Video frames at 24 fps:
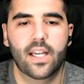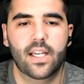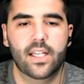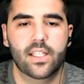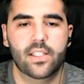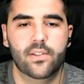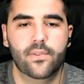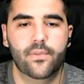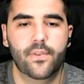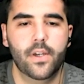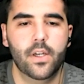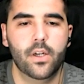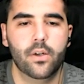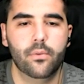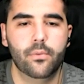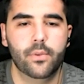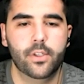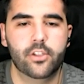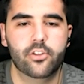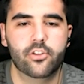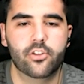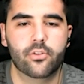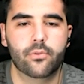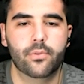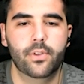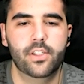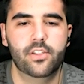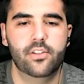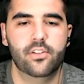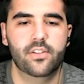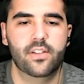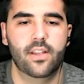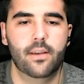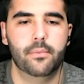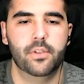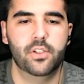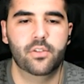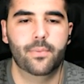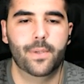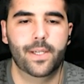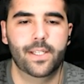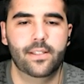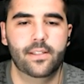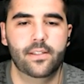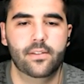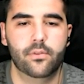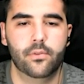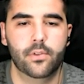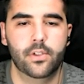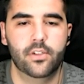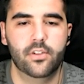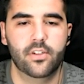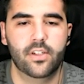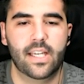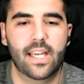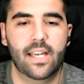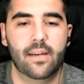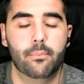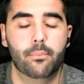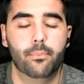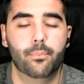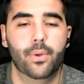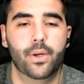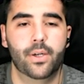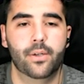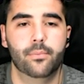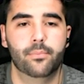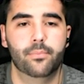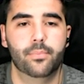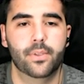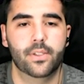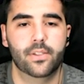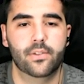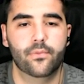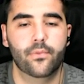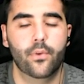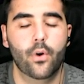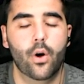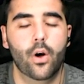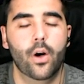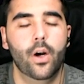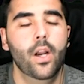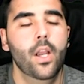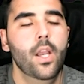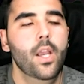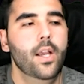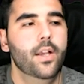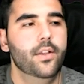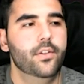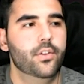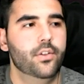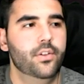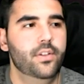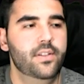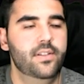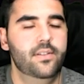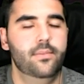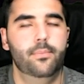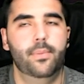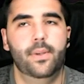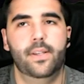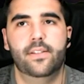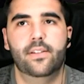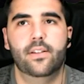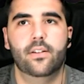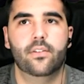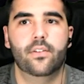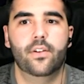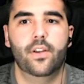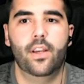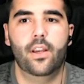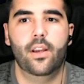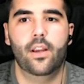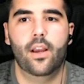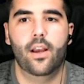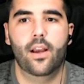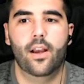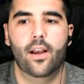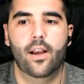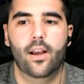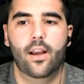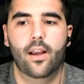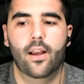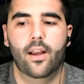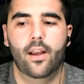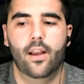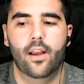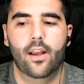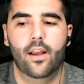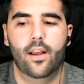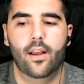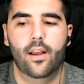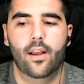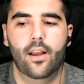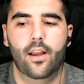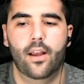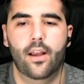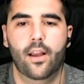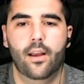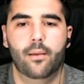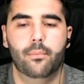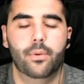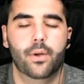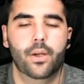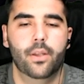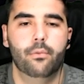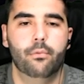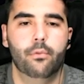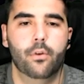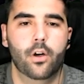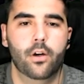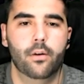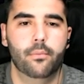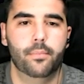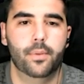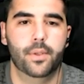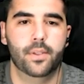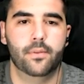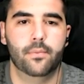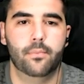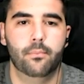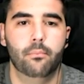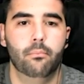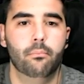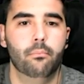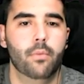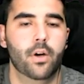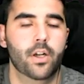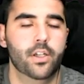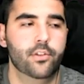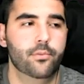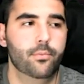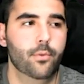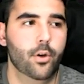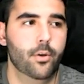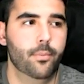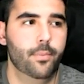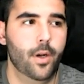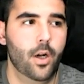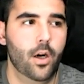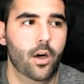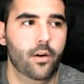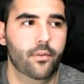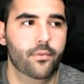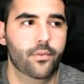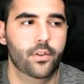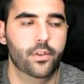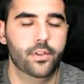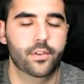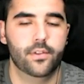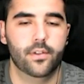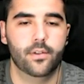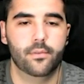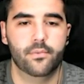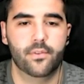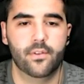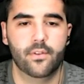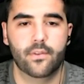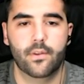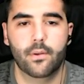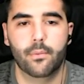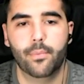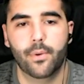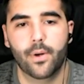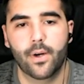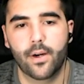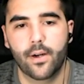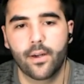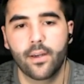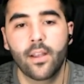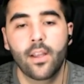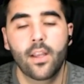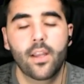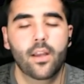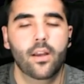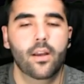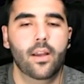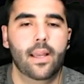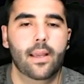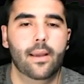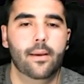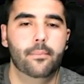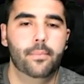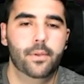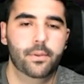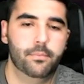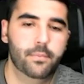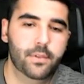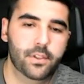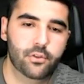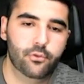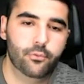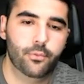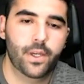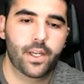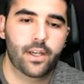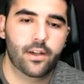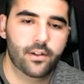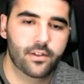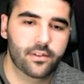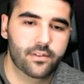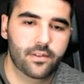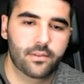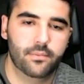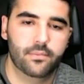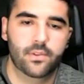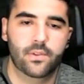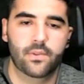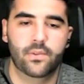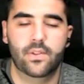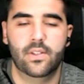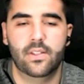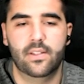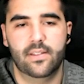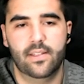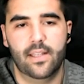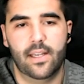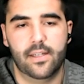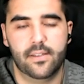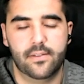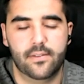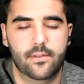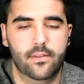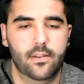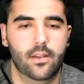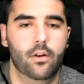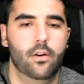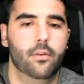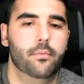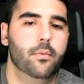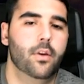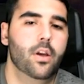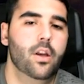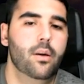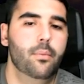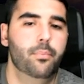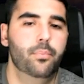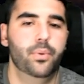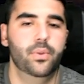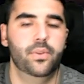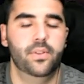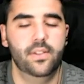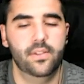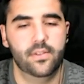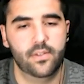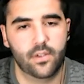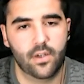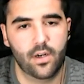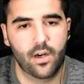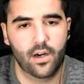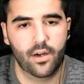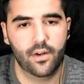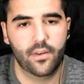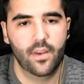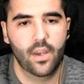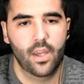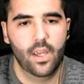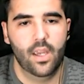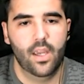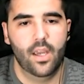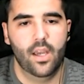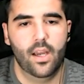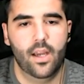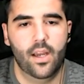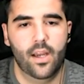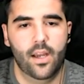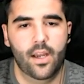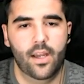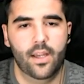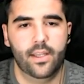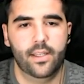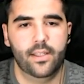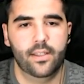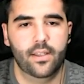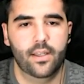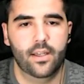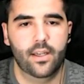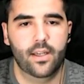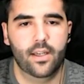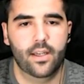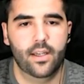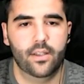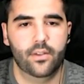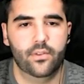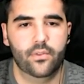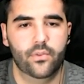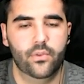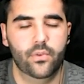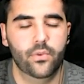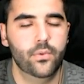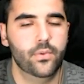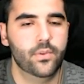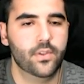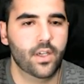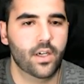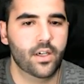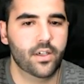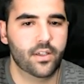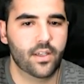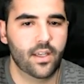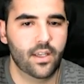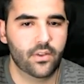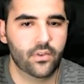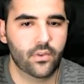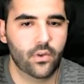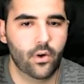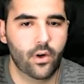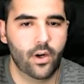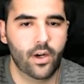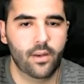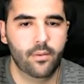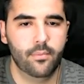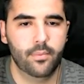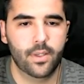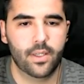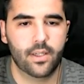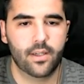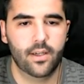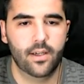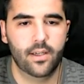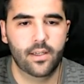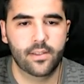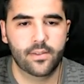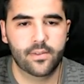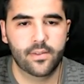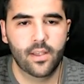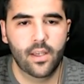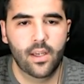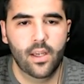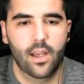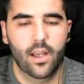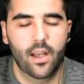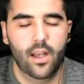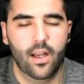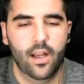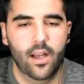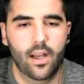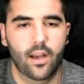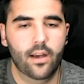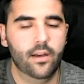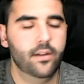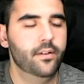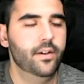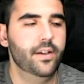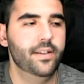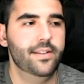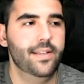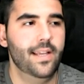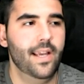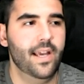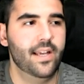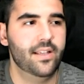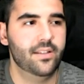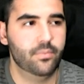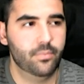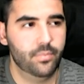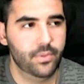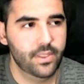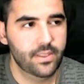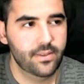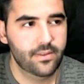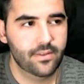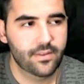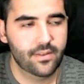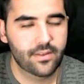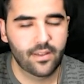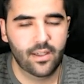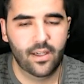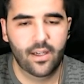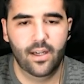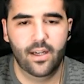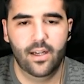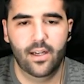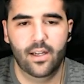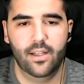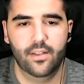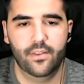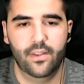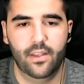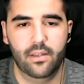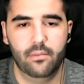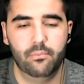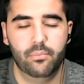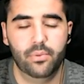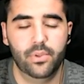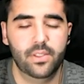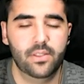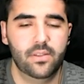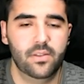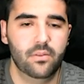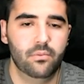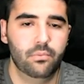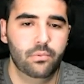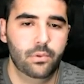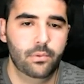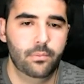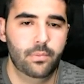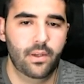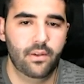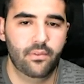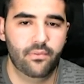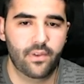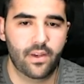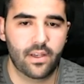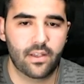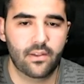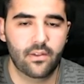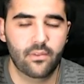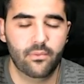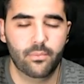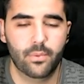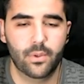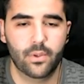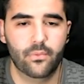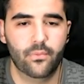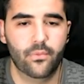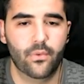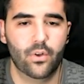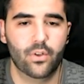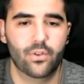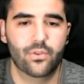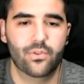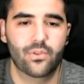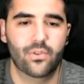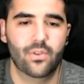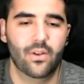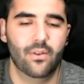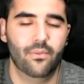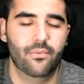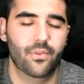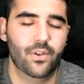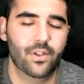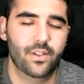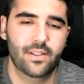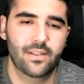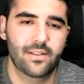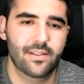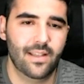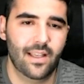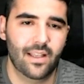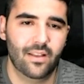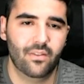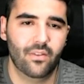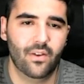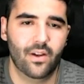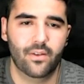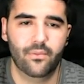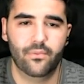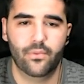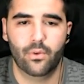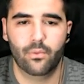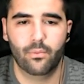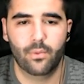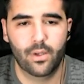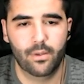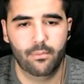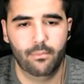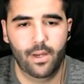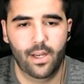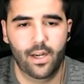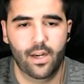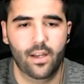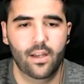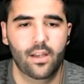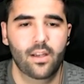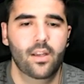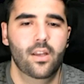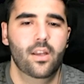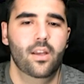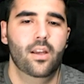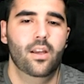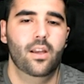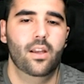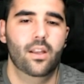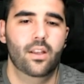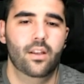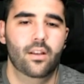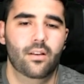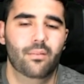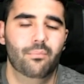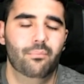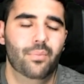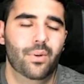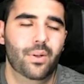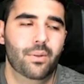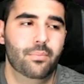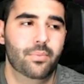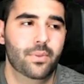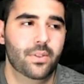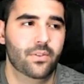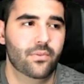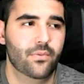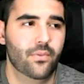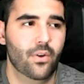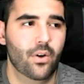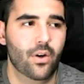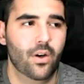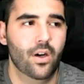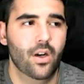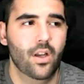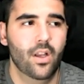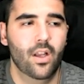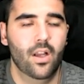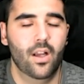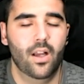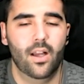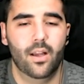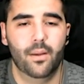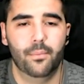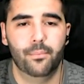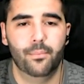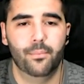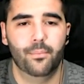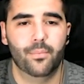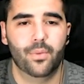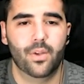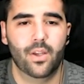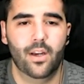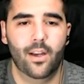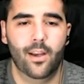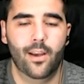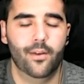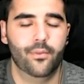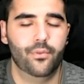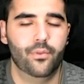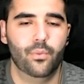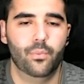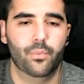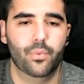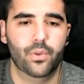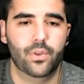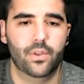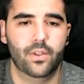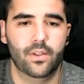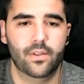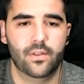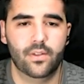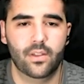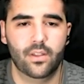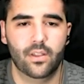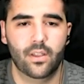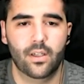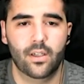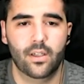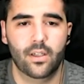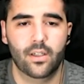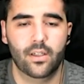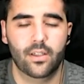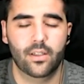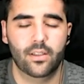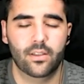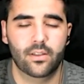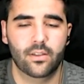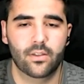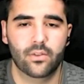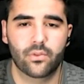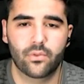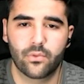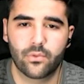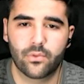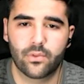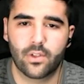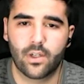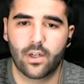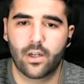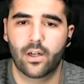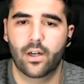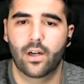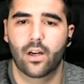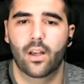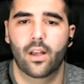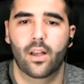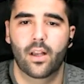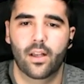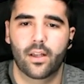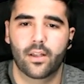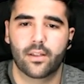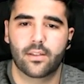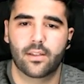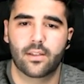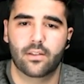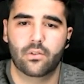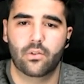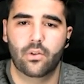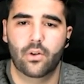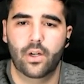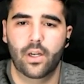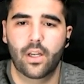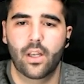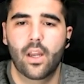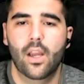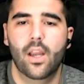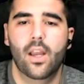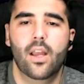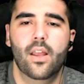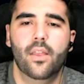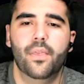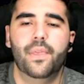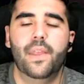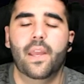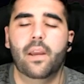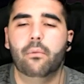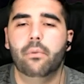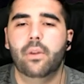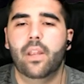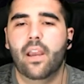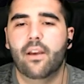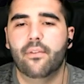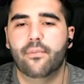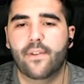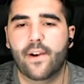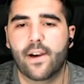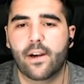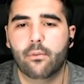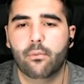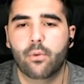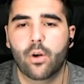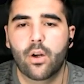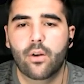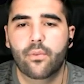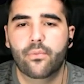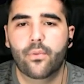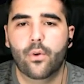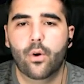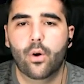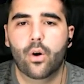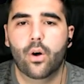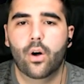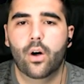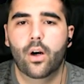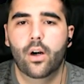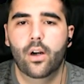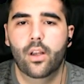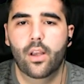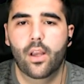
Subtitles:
Sphere, which creatures damaged by this creature get burned +4. So this is basically a Bloodworm, but much more powerful in terms of the burn, but much weaker in terms of the stats. So I'm gonna put this card in the 2-star category because unless he has Blitz, then Blitz it would be effective. But for this stat line, for 1 mana and burn +4, I'm gonna have to put this in the 2-star category. Then we have Firewall for